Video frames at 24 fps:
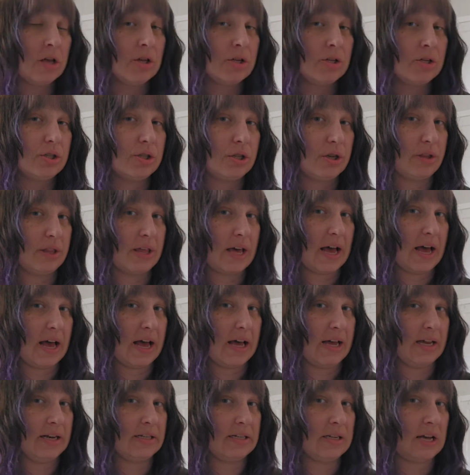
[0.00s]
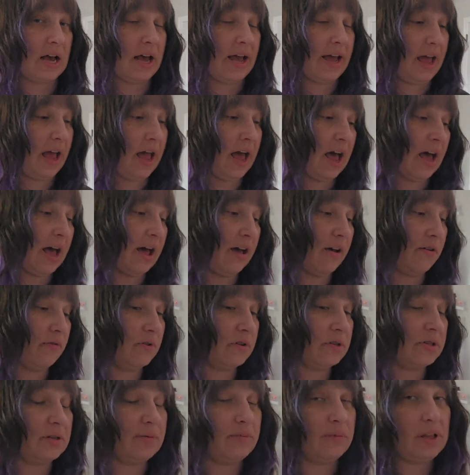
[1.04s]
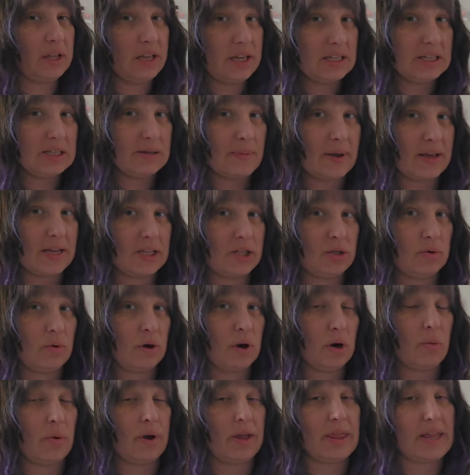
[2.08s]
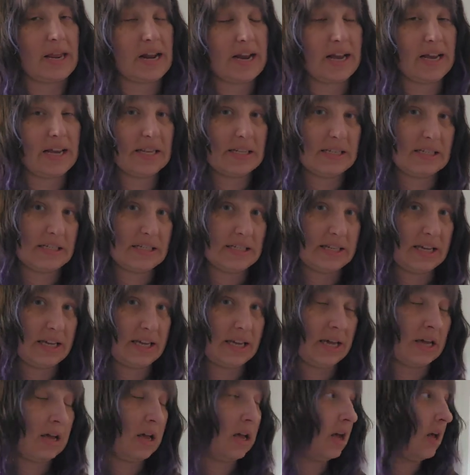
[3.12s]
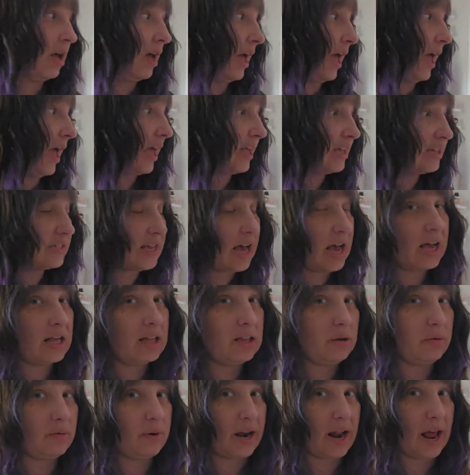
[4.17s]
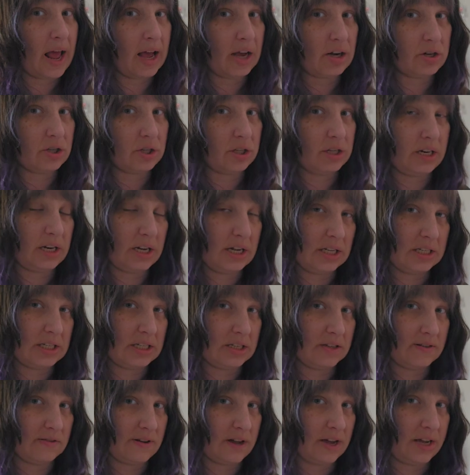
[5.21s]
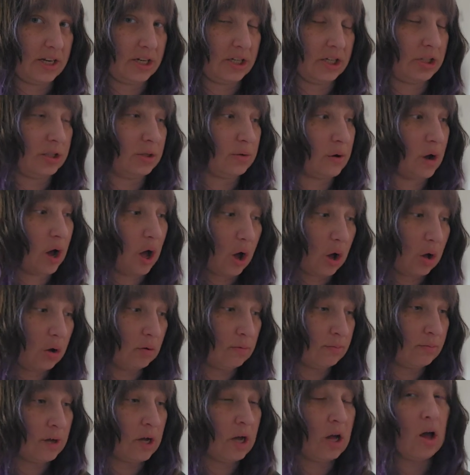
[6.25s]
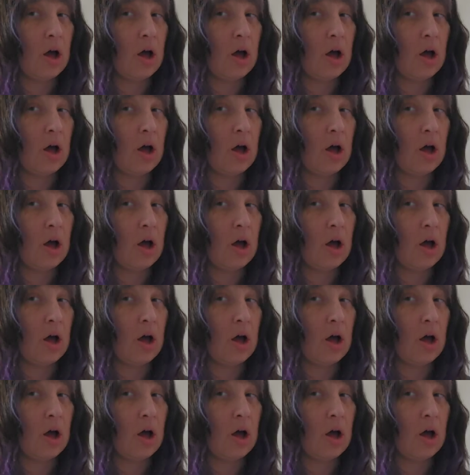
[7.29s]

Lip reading: so that I have some clean space to work with and I can see exactly what actually needs to find a new home